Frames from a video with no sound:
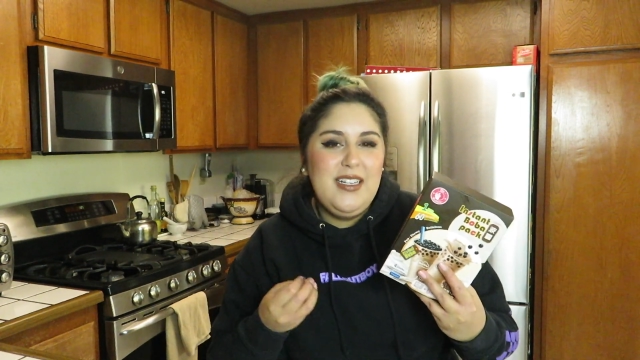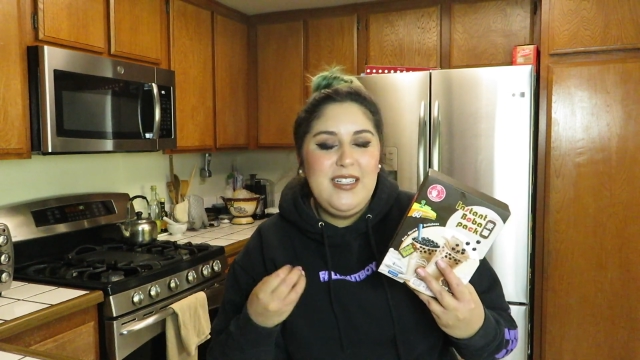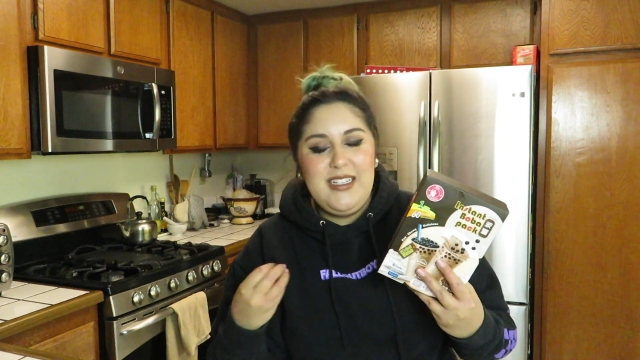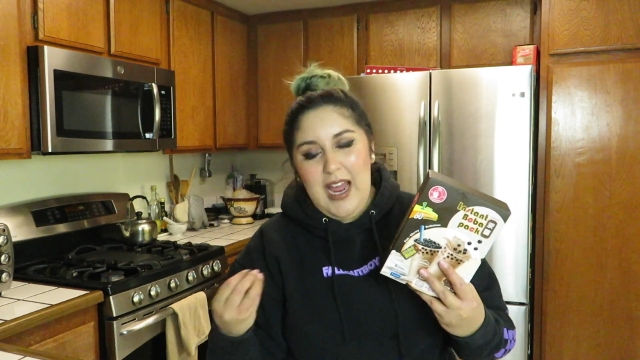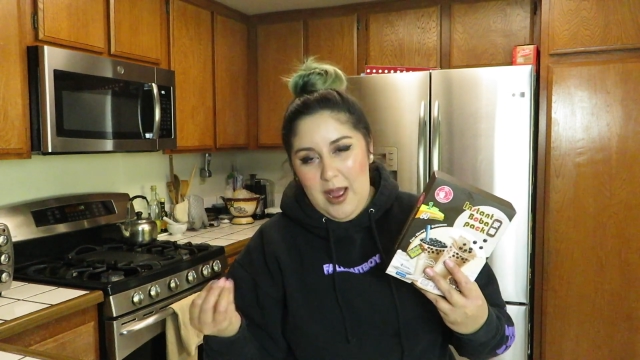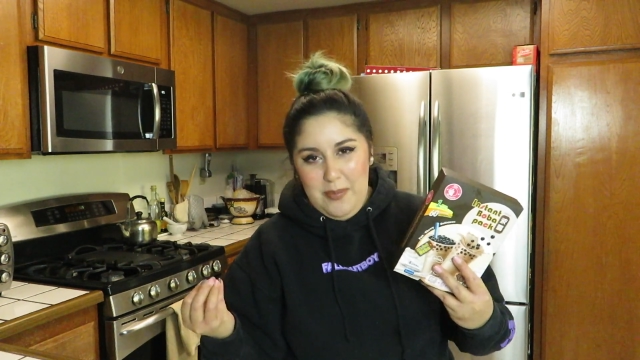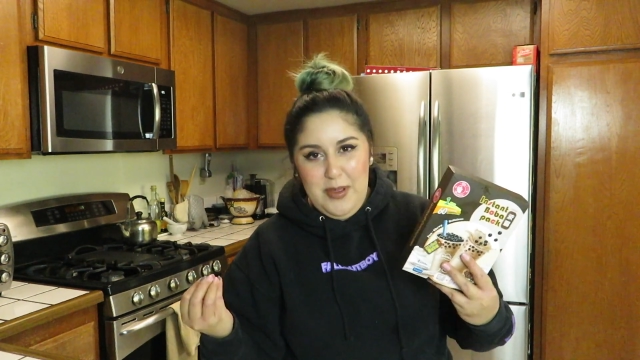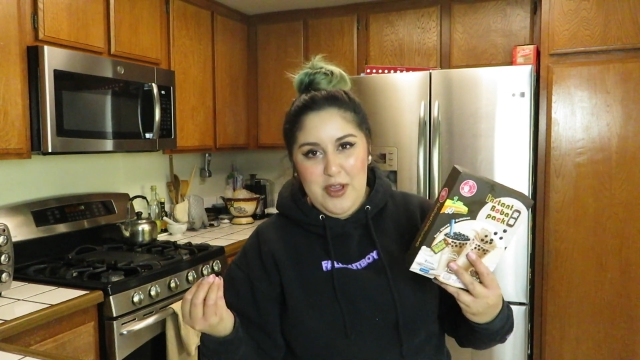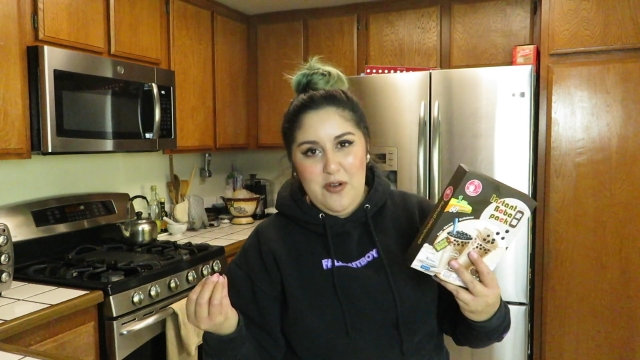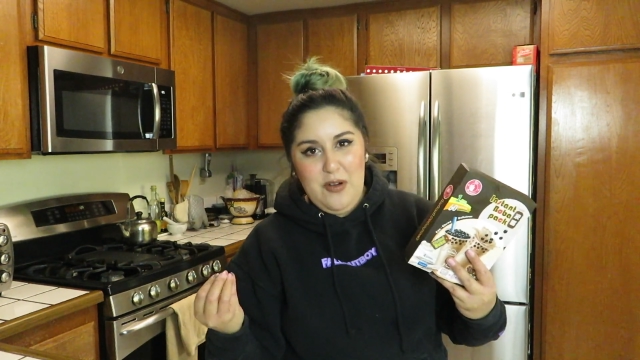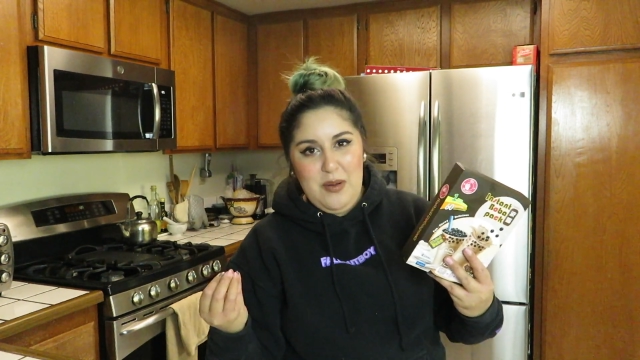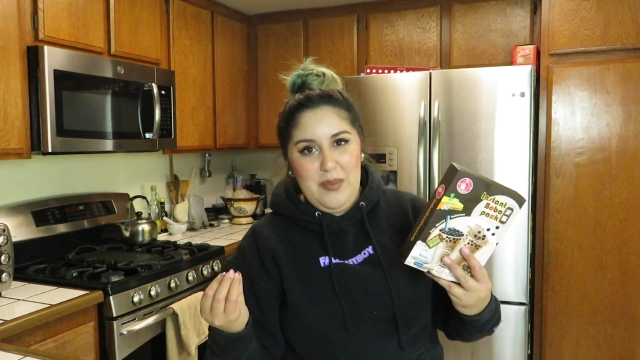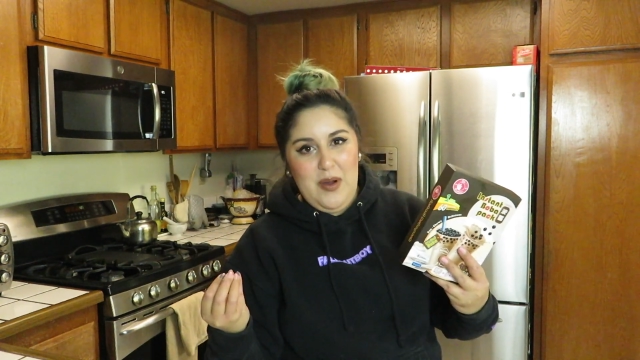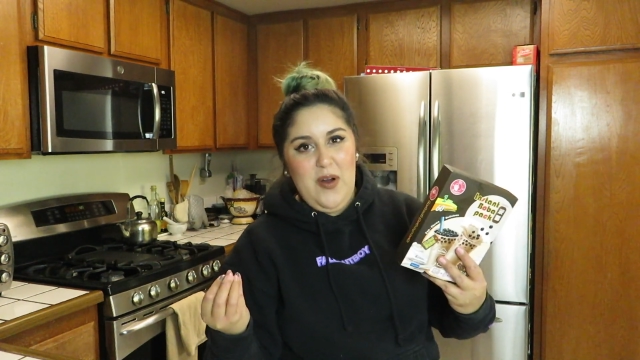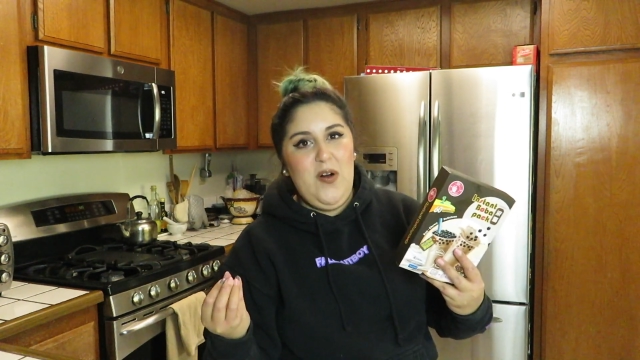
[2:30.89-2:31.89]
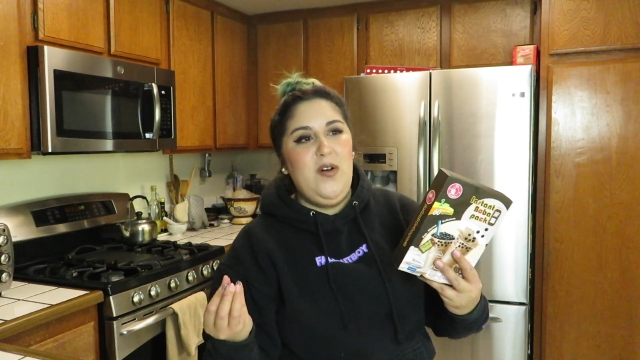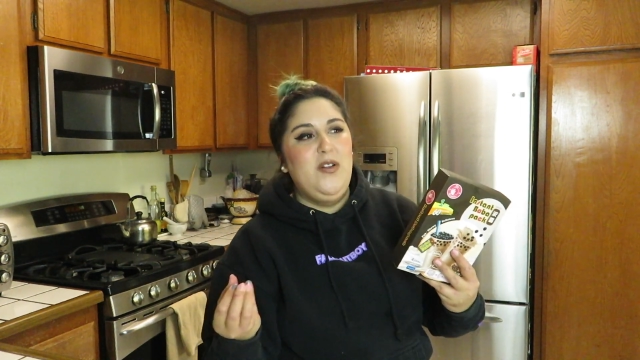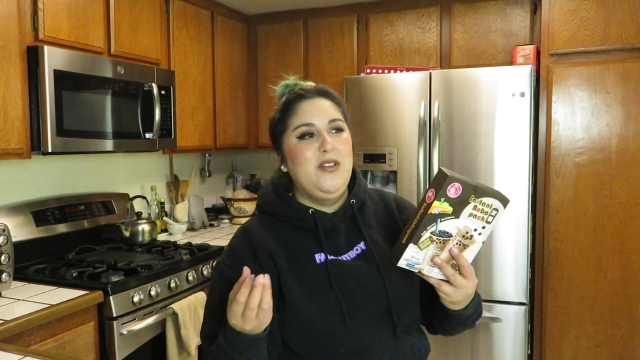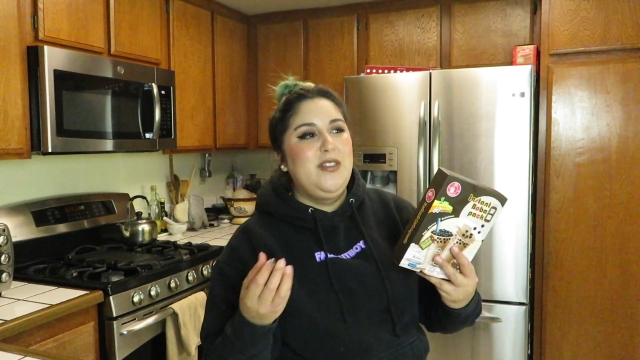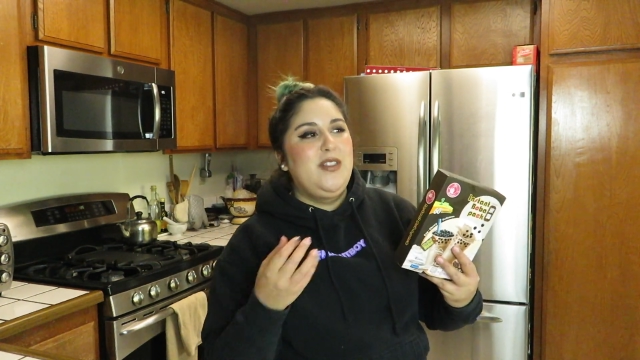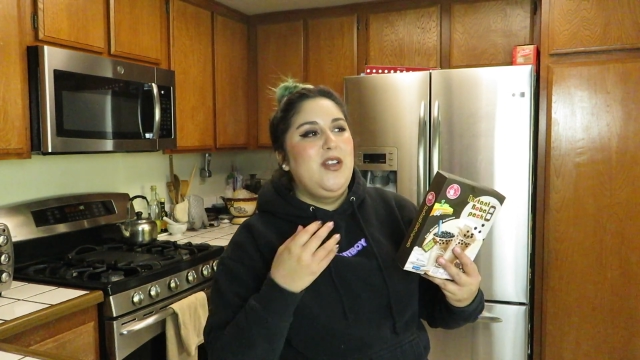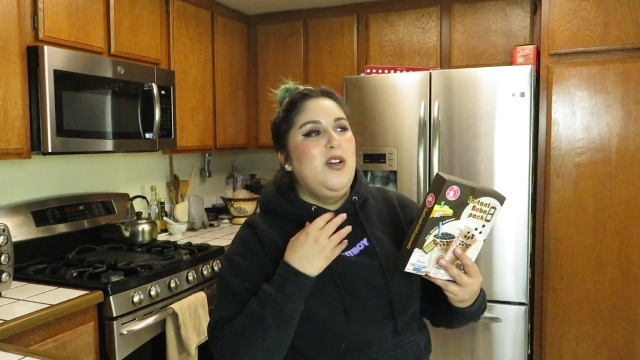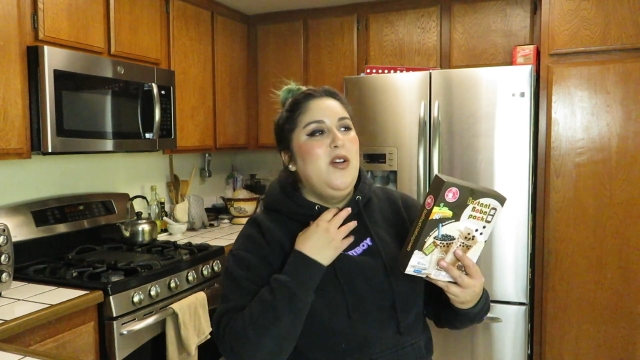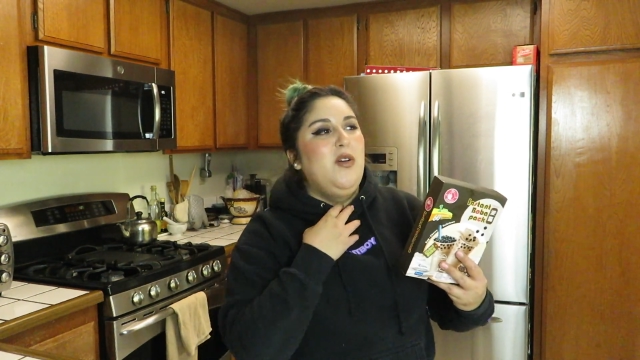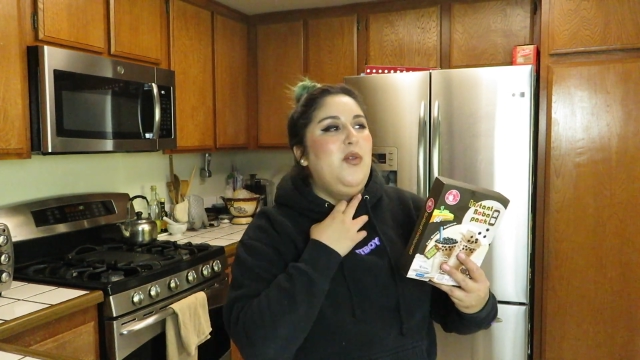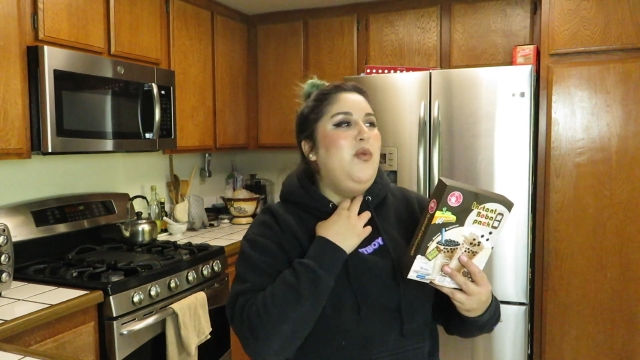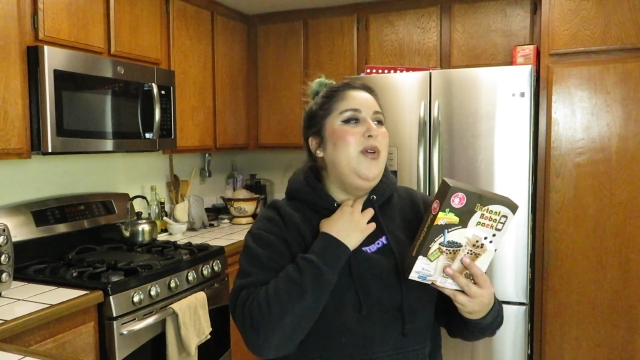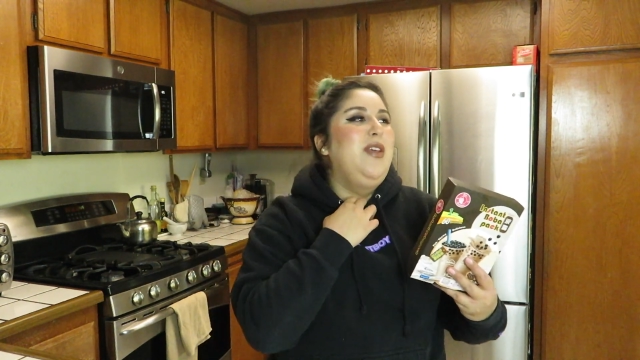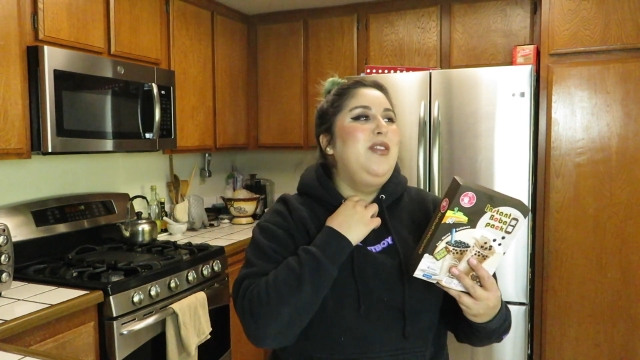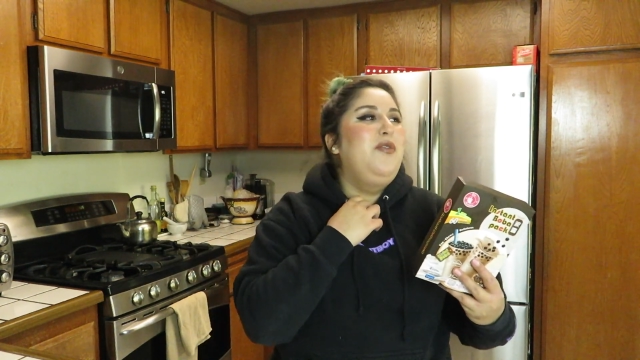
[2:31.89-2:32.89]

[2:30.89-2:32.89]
tapioca balls with